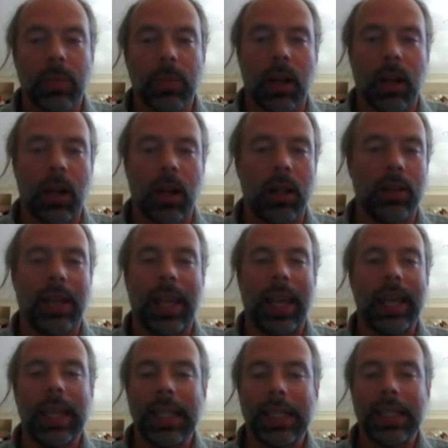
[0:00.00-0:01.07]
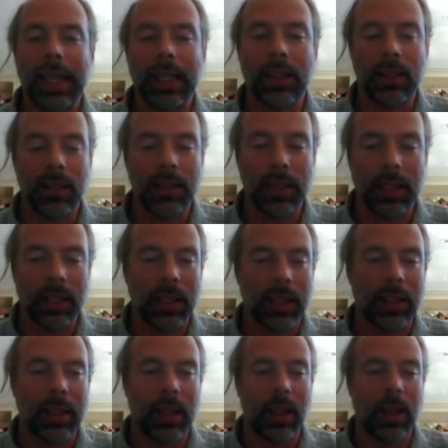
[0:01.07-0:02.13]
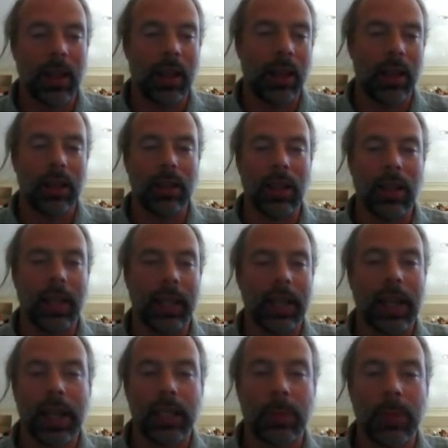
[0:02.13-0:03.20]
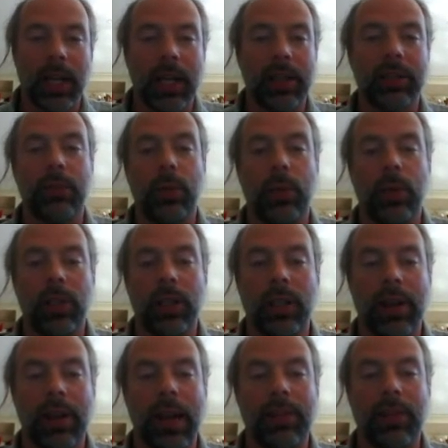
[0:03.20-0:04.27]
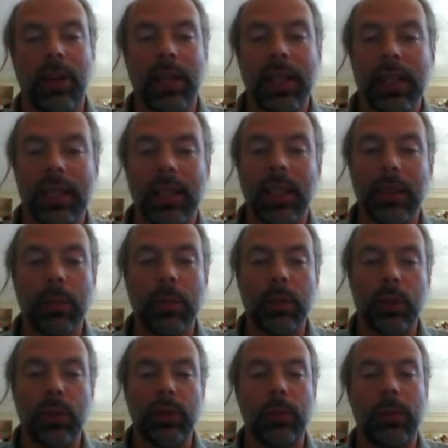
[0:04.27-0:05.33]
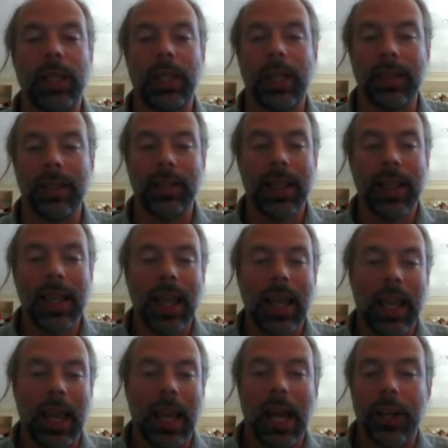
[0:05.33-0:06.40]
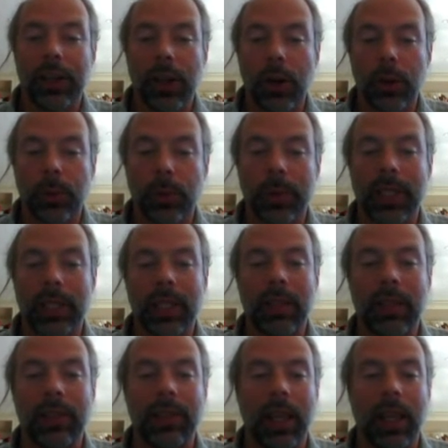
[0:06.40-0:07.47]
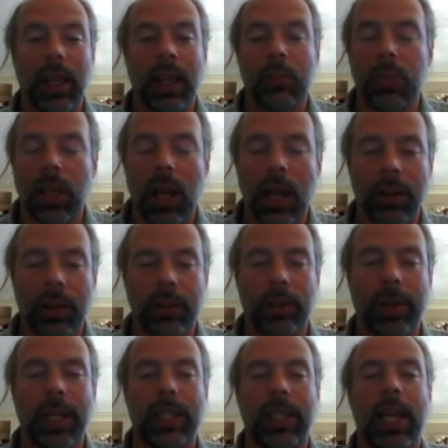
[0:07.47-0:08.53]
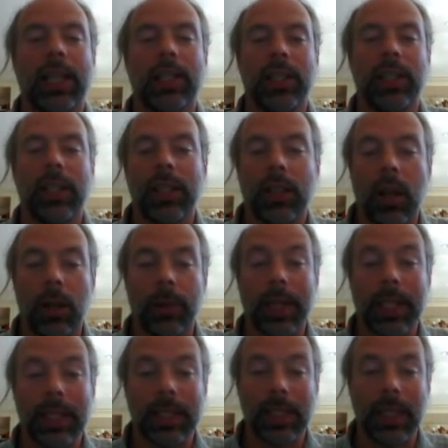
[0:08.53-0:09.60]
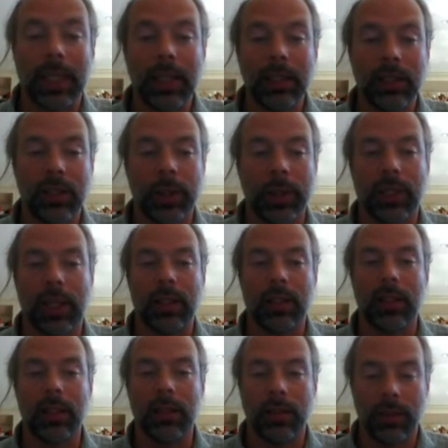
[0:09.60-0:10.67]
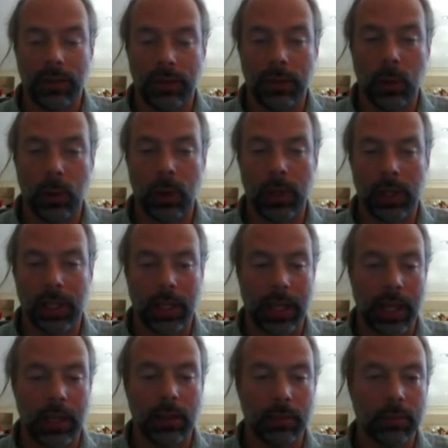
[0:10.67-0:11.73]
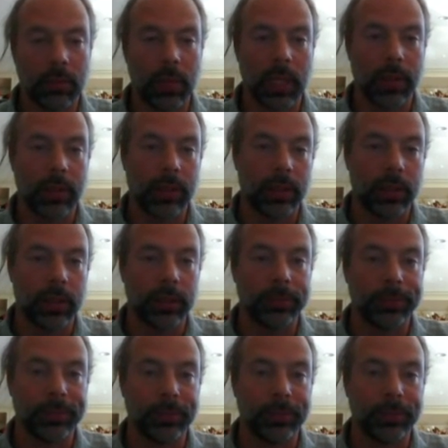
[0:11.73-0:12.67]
But any cycles in like an expedited forwarding graph are instantly removed because a node receives a block or transaction it's already seen, so it doesn't forward it again, basically.